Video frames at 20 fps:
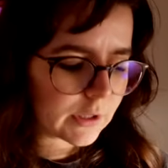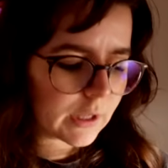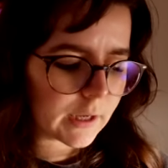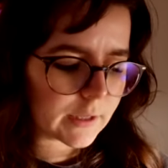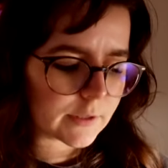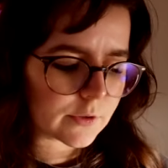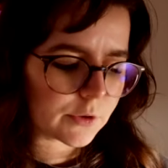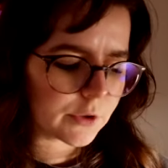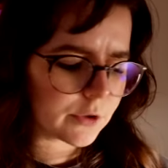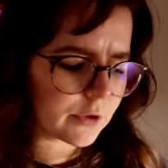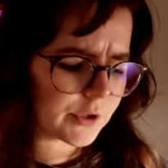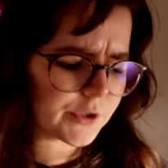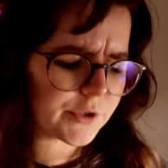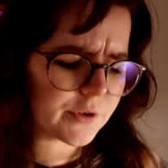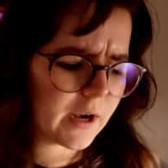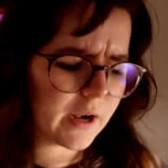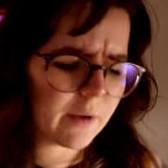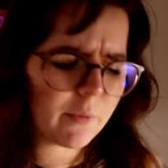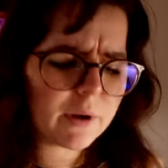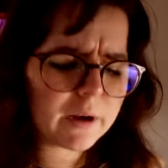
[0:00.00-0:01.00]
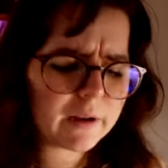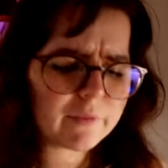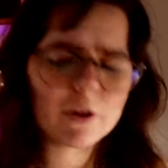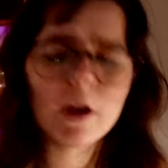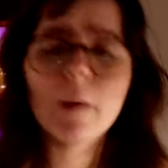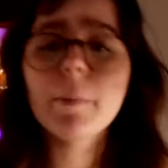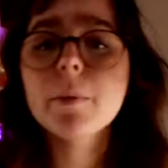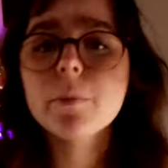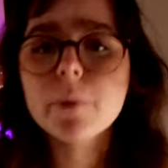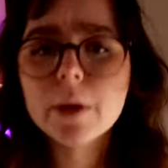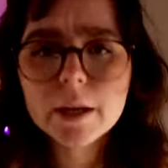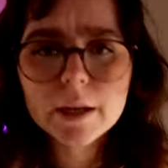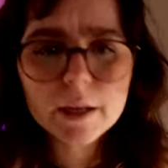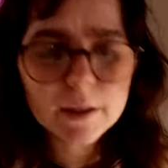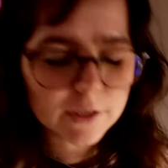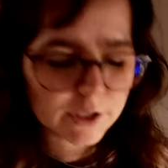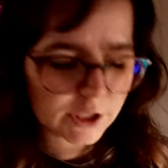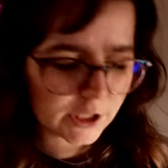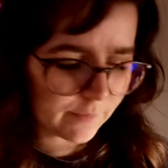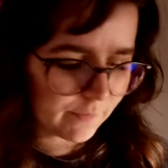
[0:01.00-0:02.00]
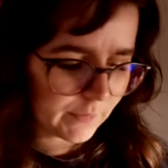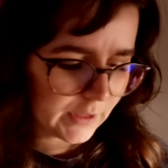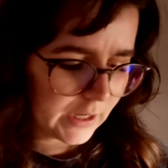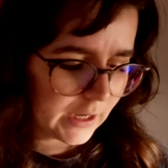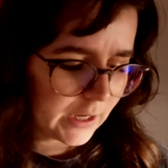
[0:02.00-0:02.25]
things or the cross trainer, whatever. I've been reading at the gym.